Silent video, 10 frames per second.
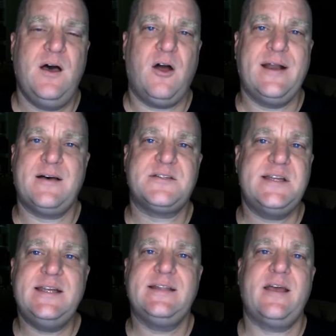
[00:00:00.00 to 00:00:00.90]
are now
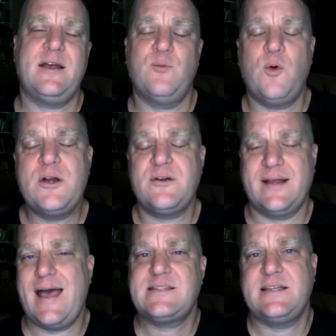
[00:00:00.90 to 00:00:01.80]
sitting there and
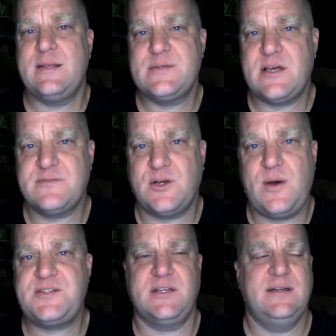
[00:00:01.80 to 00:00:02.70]
wondering, asking themselves the
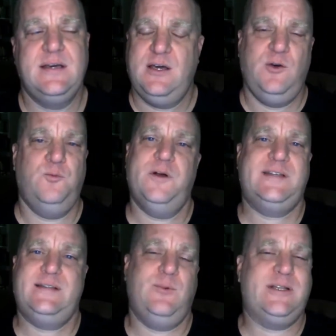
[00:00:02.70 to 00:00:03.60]
question,
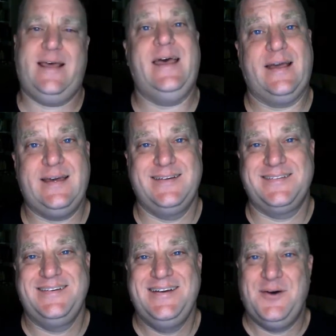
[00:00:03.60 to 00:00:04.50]
what the heck?
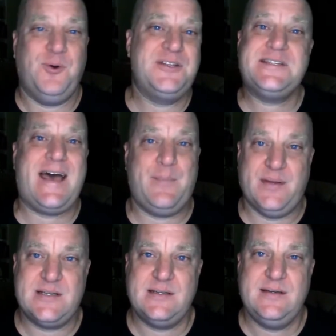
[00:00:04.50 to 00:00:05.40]
What just
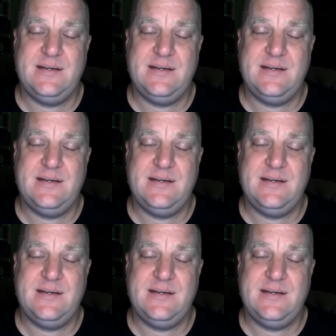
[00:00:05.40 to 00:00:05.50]
happened?